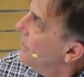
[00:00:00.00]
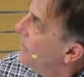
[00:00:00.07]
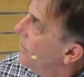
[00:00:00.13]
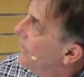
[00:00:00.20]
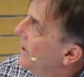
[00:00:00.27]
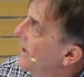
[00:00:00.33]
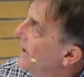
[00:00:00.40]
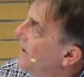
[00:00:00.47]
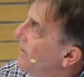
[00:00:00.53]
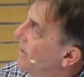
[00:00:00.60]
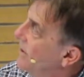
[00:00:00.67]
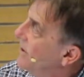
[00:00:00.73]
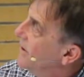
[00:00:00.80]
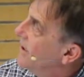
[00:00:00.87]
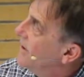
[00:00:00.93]
We
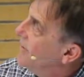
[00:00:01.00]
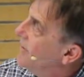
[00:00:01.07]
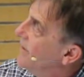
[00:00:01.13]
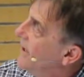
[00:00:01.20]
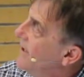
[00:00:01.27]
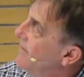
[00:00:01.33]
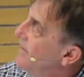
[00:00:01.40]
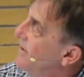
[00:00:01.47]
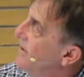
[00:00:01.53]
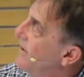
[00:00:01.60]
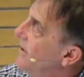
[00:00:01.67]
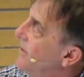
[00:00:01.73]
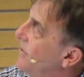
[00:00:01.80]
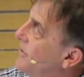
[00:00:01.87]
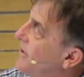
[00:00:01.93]
look at flavor
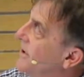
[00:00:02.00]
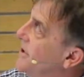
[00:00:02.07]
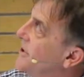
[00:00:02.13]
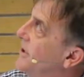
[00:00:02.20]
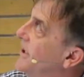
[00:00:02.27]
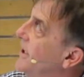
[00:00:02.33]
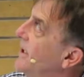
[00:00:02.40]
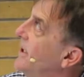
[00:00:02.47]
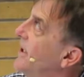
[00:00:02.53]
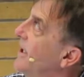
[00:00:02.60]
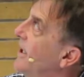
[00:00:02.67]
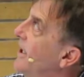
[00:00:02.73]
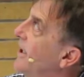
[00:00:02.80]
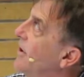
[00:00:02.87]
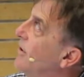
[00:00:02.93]
and nutrition,
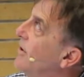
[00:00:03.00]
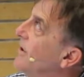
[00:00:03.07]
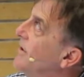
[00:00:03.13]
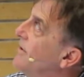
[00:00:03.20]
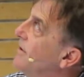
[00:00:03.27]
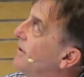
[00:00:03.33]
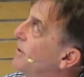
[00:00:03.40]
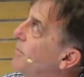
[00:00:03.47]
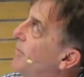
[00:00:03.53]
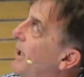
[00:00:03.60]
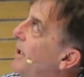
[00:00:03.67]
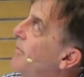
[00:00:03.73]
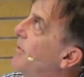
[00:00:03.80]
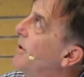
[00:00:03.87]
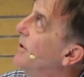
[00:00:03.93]
and it only took
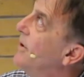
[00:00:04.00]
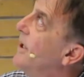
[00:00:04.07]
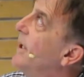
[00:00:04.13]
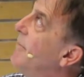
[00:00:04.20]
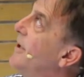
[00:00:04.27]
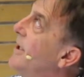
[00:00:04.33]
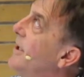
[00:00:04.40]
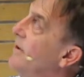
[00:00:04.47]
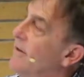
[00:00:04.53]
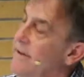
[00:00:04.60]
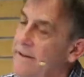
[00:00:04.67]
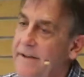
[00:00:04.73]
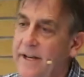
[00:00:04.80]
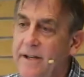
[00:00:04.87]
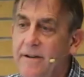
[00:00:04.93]
my program
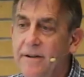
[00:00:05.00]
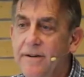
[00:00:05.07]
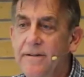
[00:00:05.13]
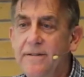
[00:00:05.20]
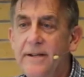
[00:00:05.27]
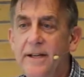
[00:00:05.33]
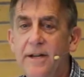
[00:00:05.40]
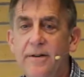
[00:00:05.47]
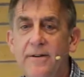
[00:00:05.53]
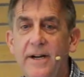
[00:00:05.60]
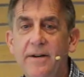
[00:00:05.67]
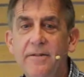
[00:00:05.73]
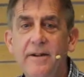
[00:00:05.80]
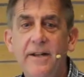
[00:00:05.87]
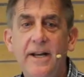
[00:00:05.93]
110 years to get
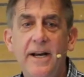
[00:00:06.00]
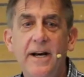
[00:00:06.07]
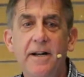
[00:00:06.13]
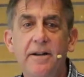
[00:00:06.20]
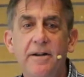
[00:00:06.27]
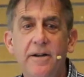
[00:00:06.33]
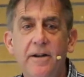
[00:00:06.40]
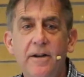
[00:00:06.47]
around to that.